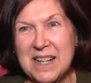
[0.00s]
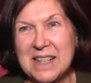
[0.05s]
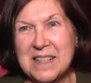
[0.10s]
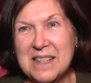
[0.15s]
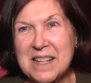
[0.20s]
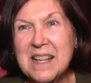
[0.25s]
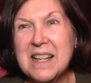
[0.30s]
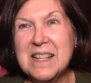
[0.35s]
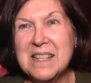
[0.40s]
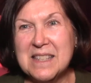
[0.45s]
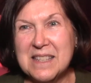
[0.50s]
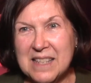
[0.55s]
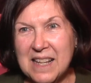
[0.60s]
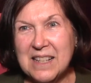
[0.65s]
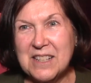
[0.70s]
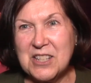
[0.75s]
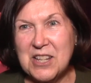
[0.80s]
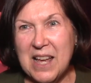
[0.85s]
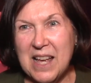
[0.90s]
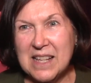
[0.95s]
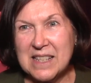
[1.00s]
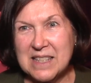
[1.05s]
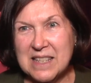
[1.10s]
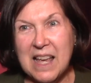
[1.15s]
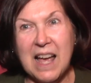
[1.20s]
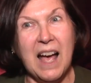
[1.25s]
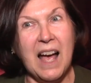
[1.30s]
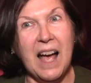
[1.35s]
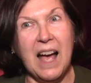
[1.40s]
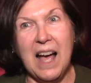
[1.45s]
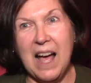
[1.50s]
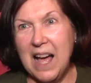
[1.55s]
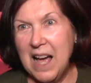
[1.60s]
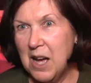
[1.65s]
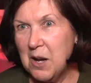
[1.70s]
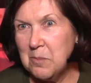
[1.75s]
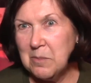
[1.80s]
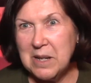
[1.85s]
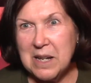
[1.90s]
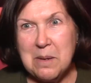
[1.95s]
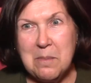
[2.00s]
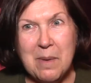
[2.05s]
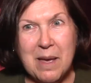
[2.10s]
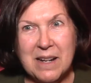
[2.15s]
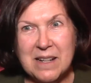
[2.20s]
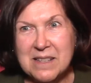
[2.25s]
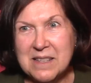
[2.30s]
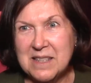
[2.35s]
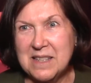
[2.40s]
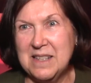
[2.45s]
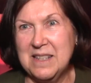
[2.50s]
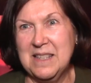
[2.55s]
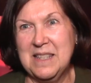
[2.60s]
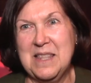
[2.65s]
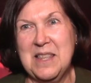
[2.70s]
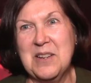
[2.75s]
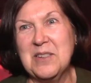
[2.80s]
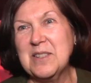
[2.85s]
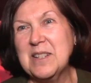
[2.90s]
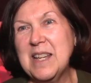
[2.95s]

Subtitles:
in, such as how many medicines they're